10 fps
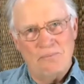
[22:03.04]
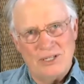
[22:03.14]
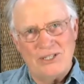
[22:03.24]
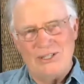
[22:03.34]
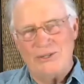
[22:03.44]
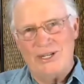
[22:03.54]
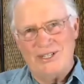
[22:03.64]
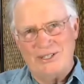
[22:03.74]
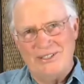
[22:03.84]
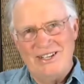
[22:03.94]

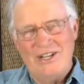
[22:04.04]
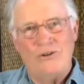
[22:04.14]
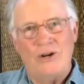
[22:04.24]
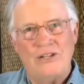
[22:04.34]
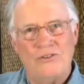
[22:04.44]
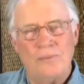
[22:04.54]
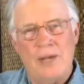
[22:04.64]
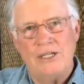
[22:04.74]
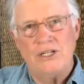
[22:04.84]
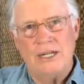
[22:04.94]
mysterious
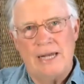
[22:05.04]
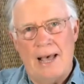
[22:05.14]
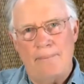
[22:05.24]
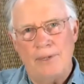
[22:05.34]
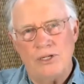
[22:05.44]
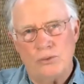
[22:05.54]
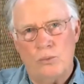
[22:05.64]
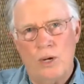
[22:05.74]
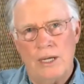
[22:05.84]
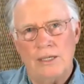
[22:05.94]
transformation that happens
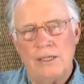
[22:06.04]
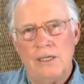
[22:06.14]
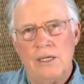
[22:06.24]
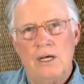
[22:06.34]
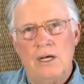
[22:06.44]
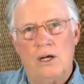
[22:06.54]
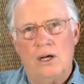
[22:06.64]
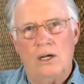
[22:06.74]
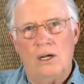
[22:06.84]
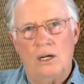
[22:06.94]
when
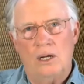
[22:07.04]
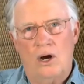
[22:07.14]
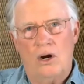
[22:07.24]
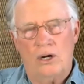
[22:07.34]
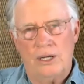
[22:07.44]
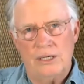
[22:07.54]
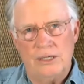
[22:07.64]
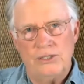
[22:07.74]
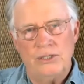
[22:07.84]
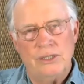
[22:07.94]
our
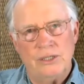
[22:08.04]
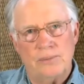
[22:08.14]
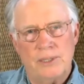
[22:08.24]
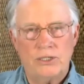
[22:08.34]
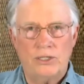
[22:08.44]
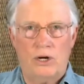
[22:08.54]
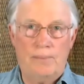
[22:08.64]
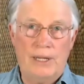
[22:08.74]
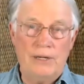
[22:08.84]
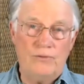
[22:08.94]
conditioning, especially our
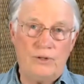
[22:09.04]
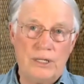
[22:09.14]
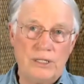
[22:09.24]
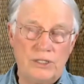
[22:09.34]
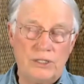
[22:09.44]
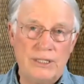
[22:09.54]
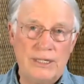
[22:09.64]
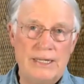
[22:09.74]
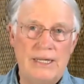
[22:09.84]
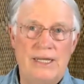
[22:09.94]
painful
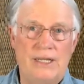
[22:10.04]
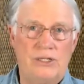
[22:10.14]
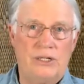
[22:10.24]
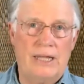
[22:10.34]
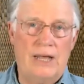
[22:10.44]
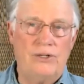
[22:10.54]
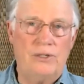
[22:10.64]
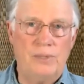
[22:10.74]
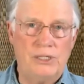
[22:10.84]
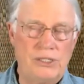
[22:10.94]
conditioning, is allowed
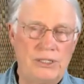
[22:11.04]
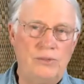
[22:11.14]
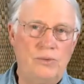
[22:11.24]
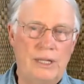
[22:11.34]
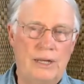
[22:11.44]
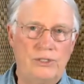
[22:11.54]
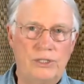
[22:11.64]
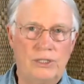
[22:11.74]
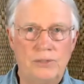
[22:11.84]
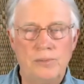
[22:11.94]
to be seen without
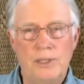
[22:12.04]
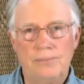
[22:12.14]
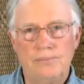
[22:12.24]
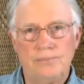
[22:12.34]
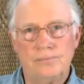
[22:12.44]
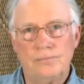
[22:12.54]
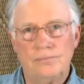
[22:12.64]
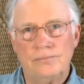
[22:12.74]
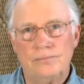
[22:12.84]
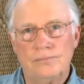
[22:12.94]
judgment,
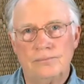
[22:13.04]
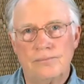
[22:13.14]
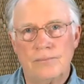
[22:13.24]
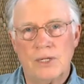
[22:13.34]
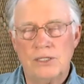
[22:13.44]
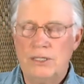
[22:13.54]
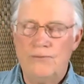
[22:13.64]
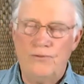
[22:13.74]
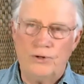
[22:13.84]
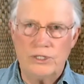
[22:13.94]

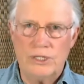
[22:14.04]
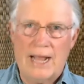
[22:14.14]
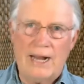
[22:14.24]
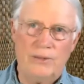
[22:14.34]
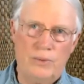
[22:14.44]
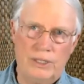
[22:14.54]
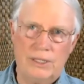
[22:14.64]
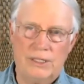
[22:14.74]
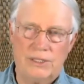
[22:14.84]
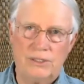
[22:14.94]
seen for exactly what
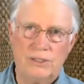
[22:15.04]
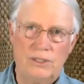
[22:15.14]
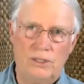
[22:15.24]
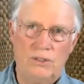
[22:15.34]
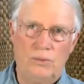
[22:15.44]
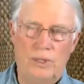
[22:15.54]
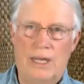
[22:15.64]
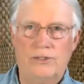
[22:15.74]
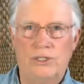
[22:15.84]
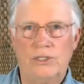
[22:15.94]
it is
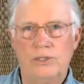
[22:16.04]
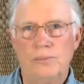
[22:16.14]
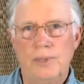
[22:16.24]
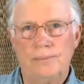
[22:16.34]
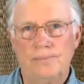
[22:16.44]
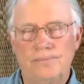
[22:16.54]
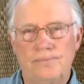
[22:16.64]
without judgment.